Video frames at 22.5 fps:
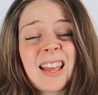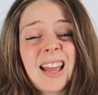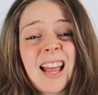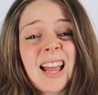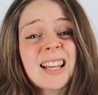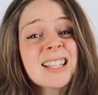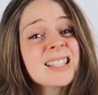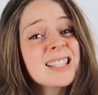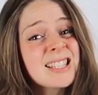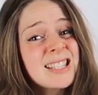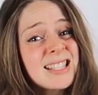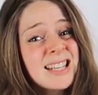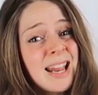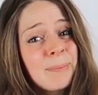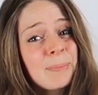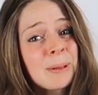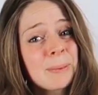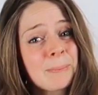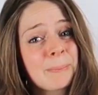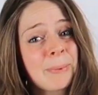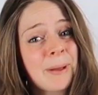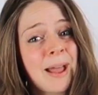And that
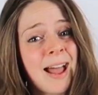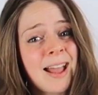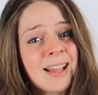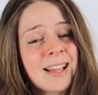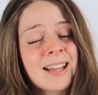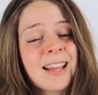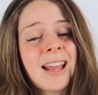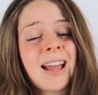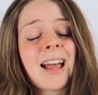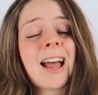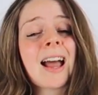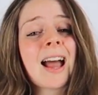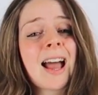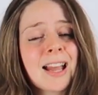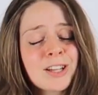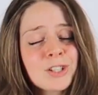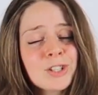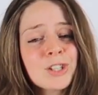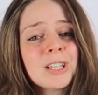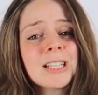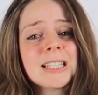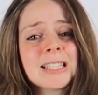snapping back
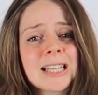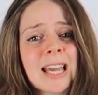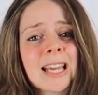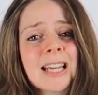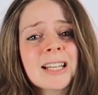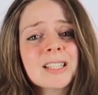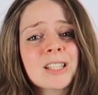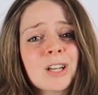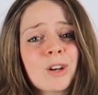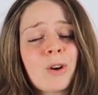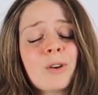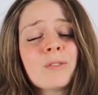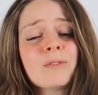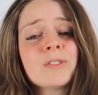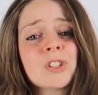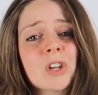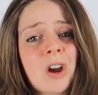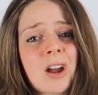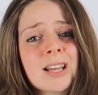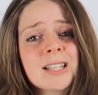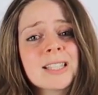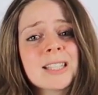actually takes a lot
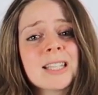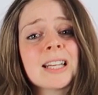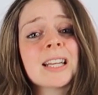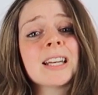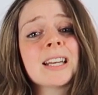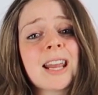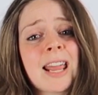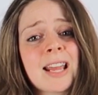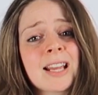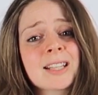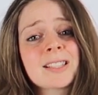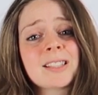of dieting and